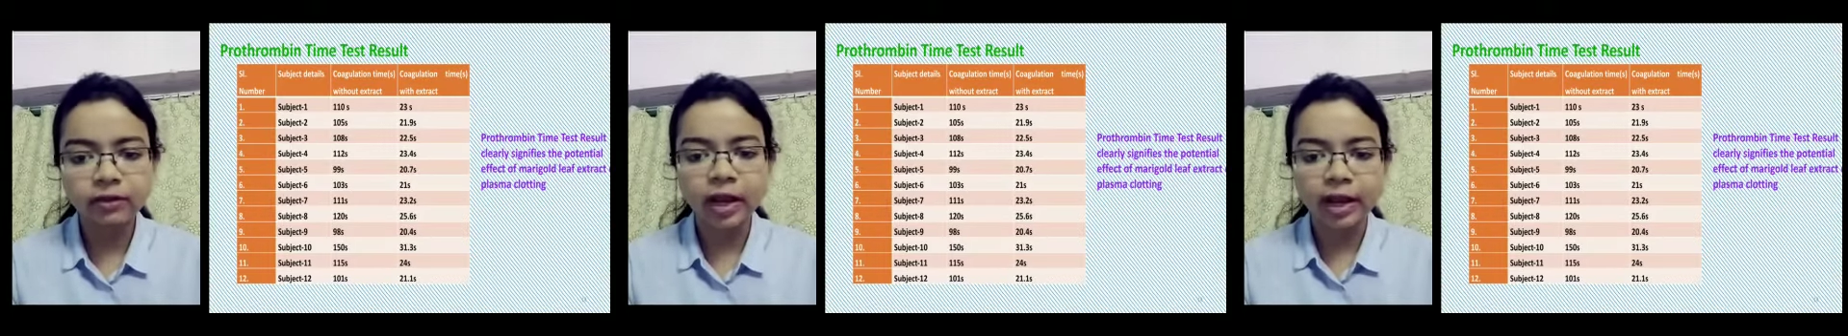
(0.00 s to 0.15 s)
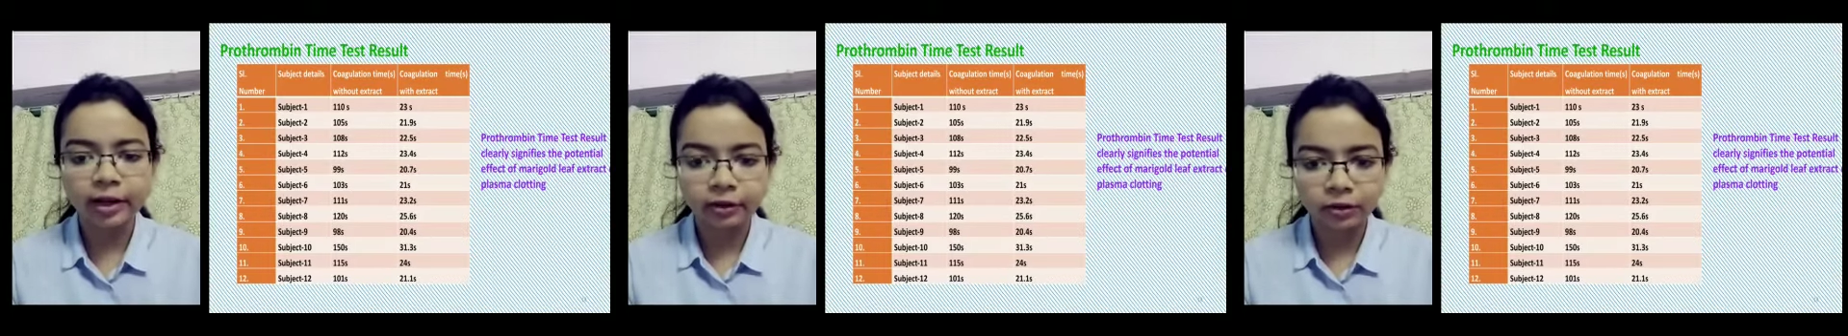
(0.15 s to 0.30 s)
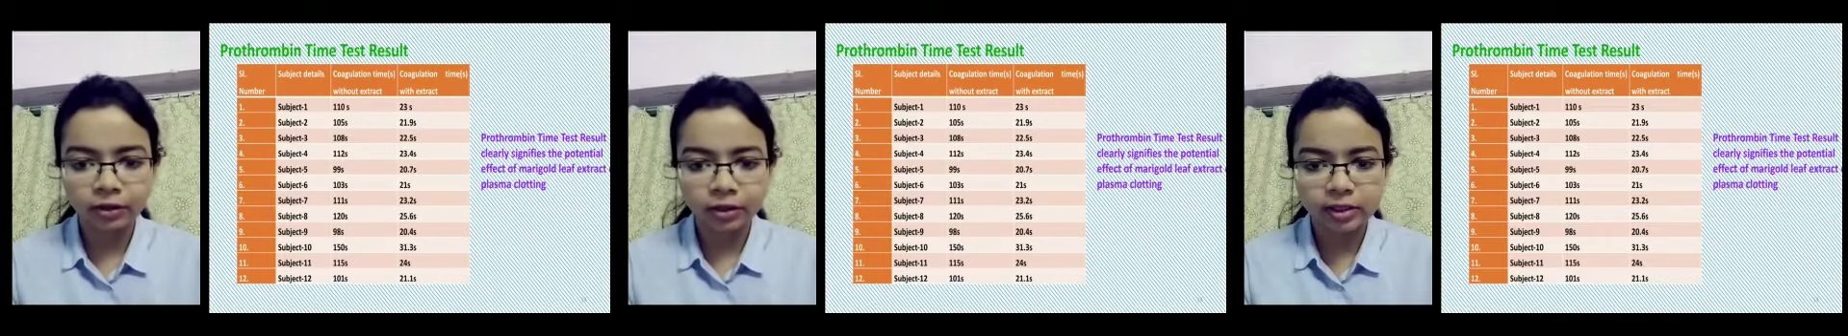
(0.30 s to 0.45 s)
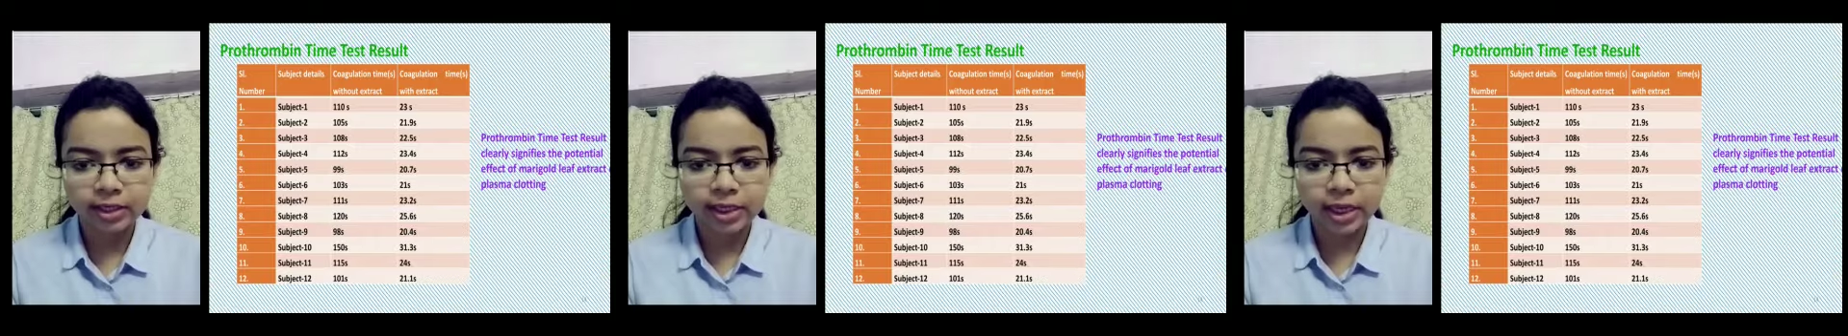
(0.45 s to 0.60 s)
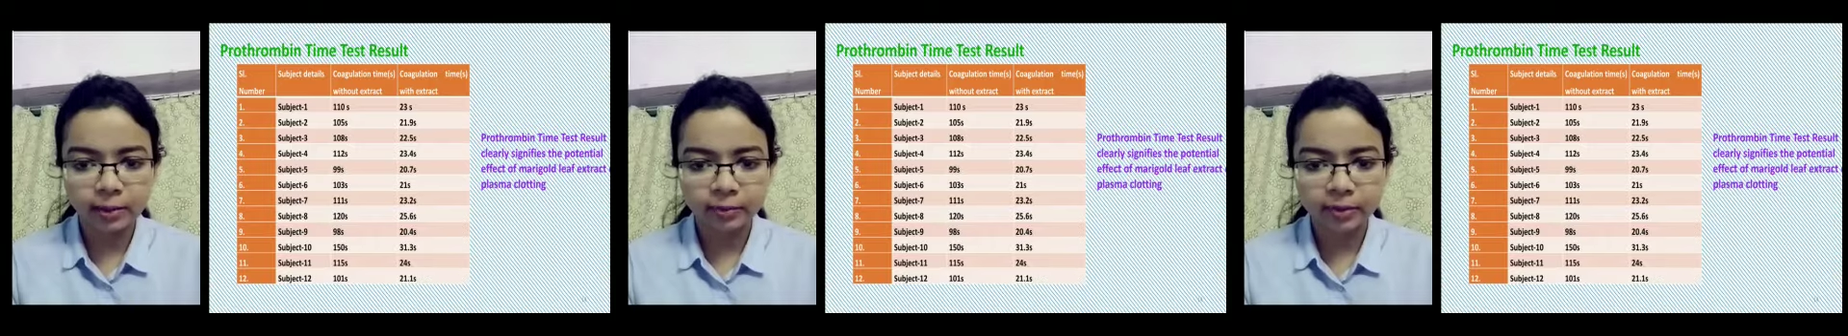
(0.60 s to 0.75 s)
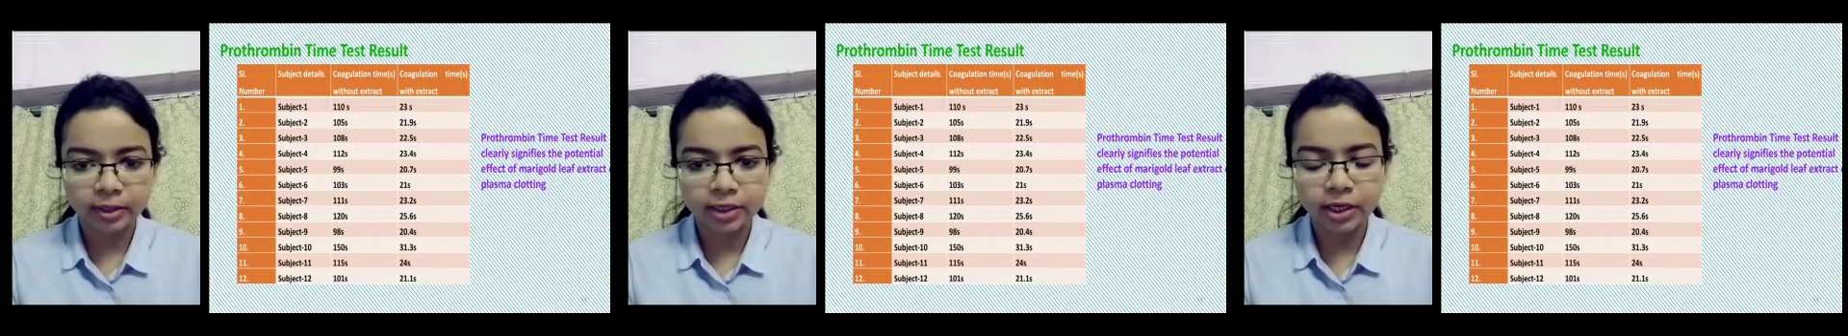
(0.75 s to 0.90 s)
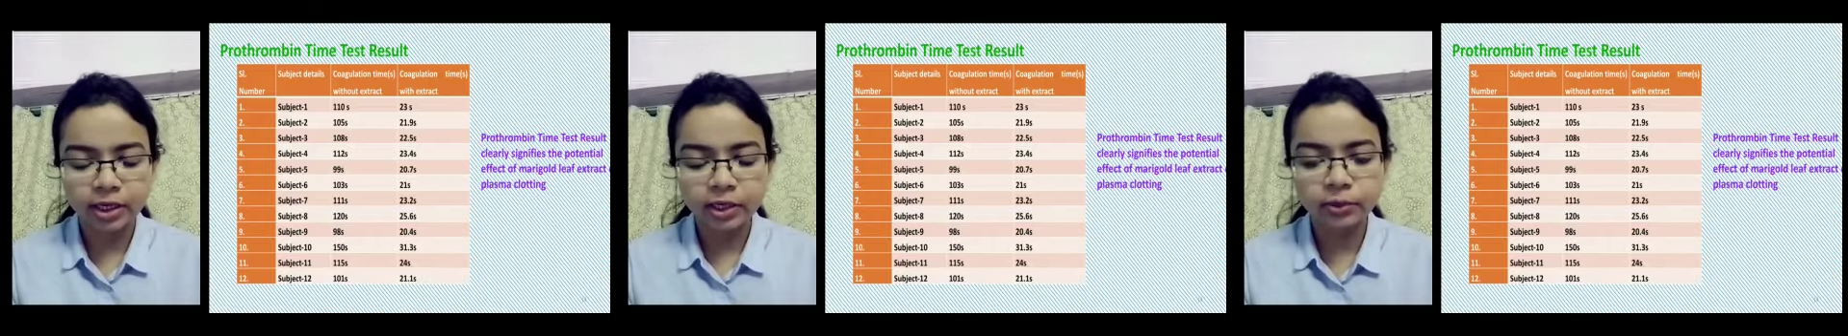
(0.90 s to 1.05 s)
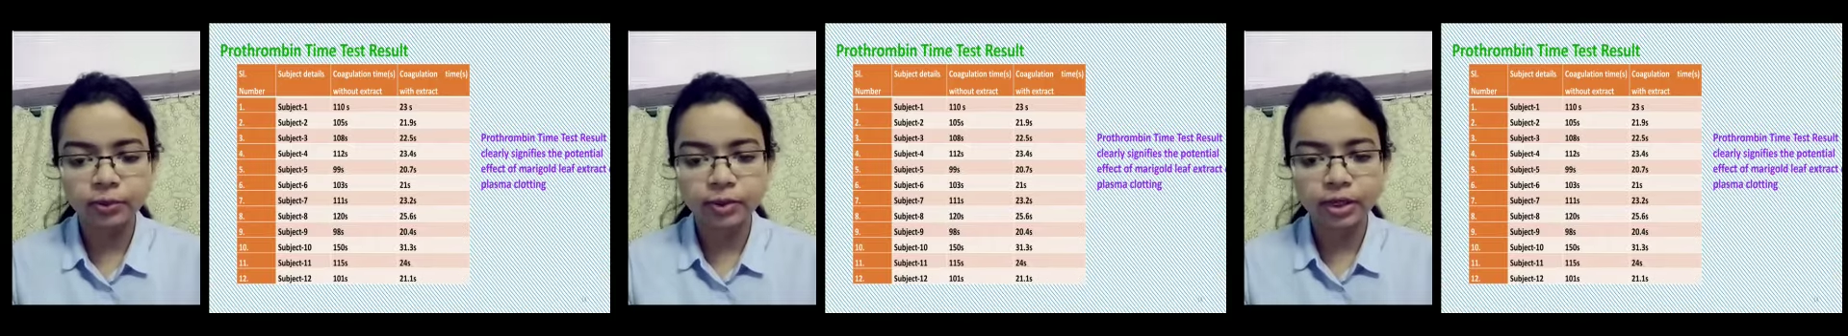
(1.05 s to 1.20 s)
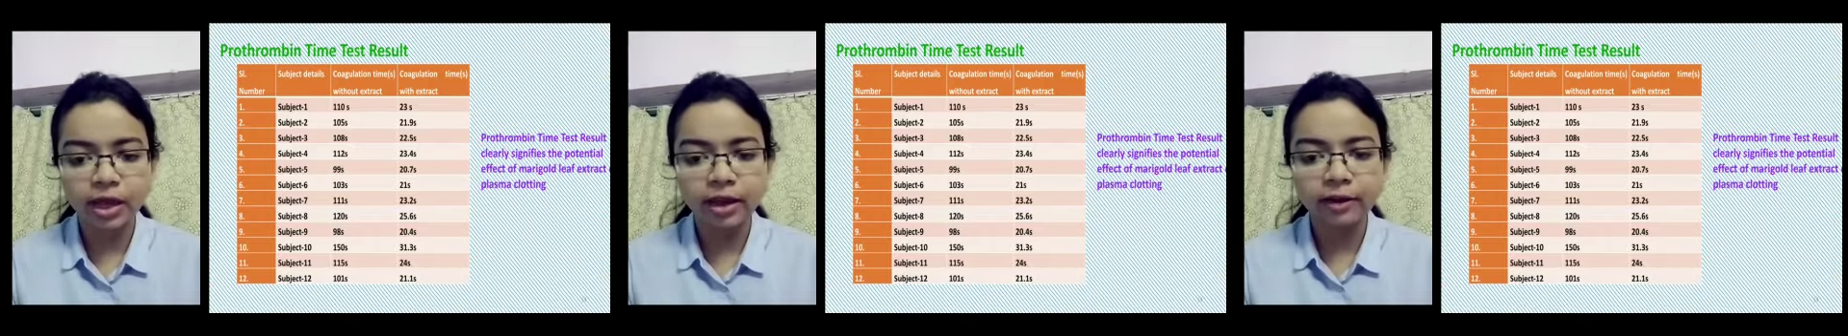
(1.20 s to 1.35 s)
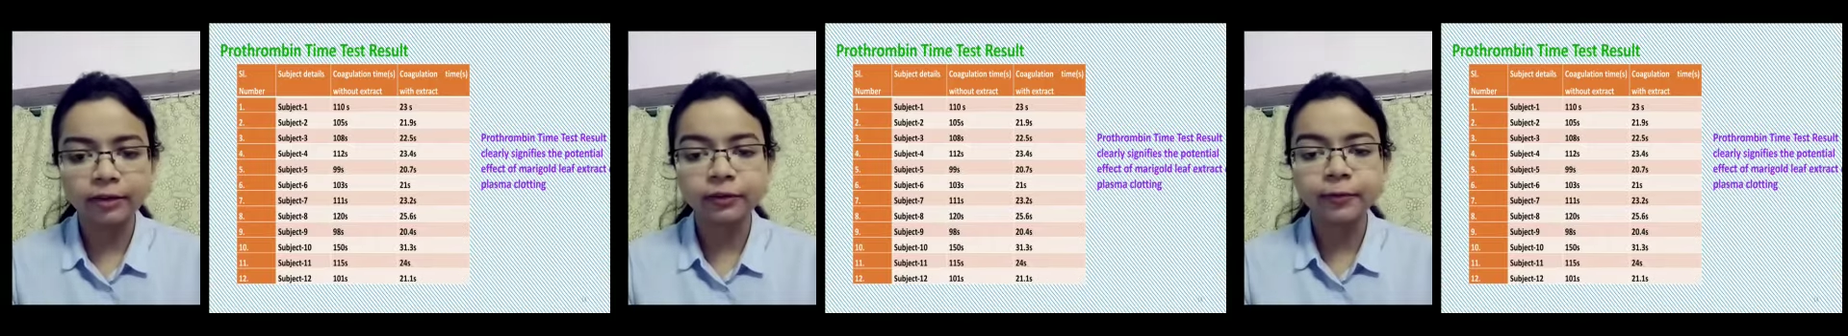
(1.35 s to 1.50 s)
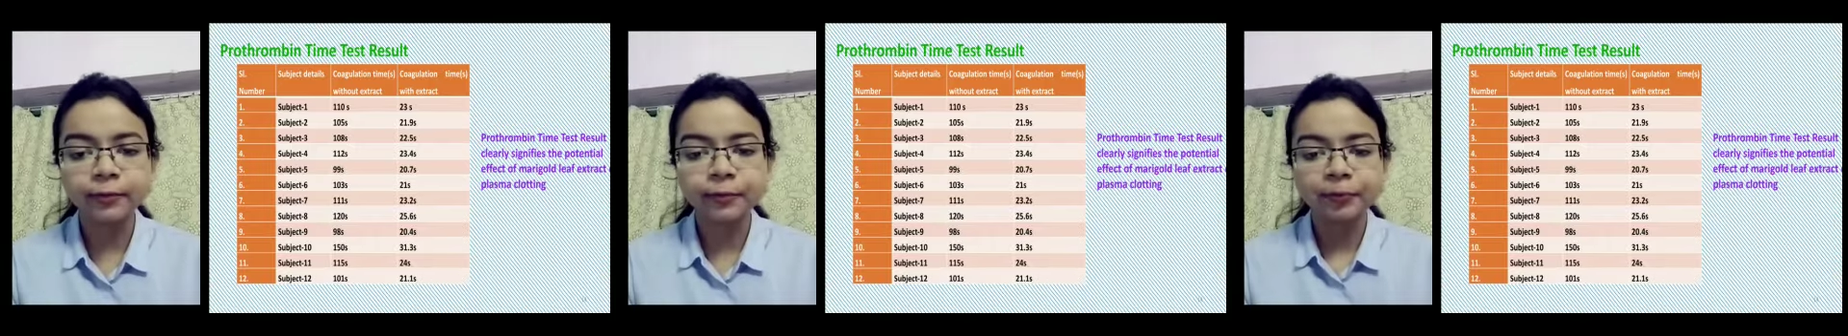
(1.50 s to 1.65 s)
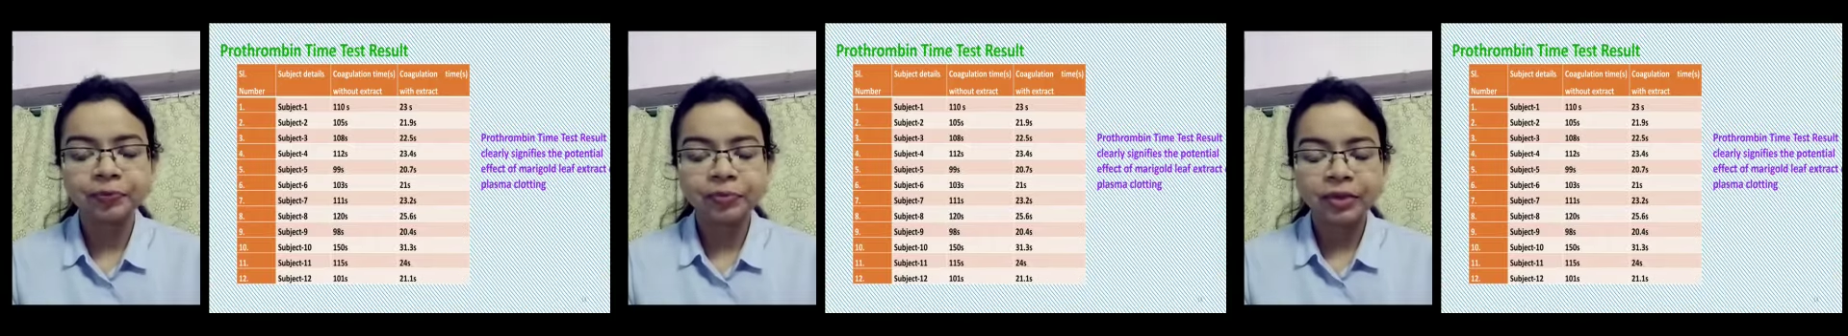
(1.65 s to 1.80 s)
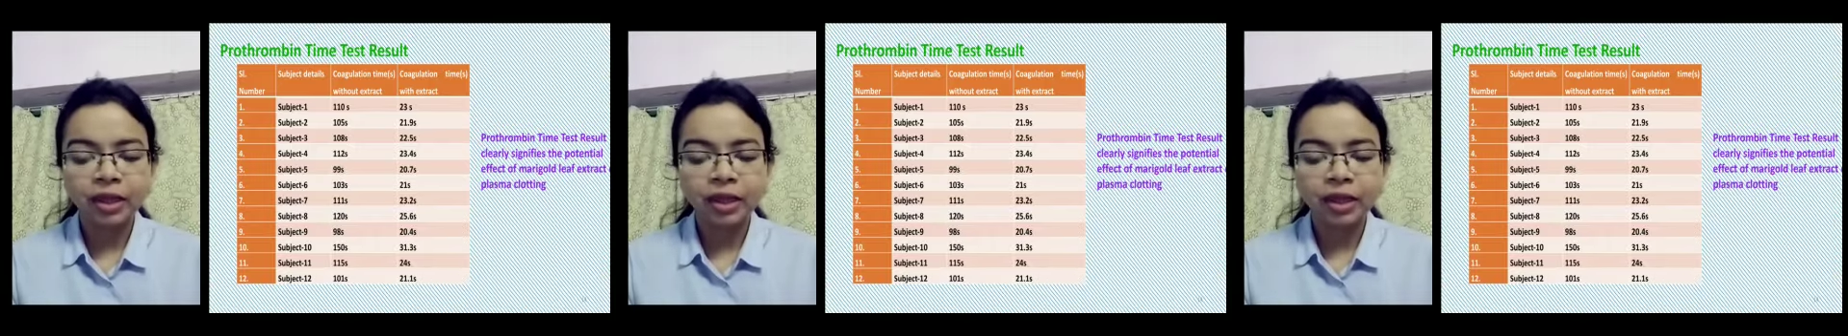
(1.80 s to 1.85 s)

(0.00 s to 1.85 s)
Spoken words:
of hydroxyapatite, we have